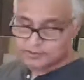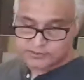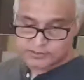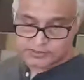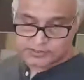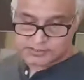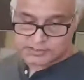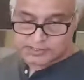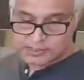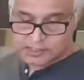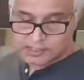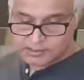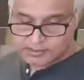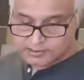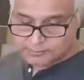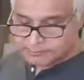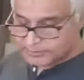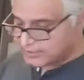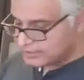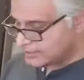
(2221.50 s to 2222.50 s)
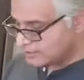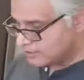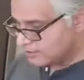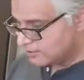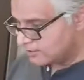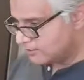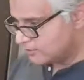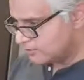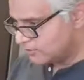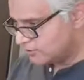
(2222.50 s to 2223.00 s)
just cut the bread and
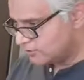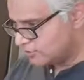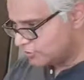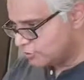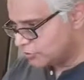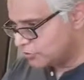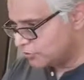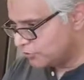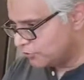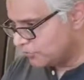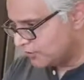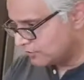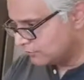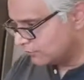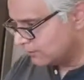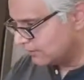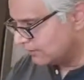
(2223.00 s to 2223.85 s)
show you as well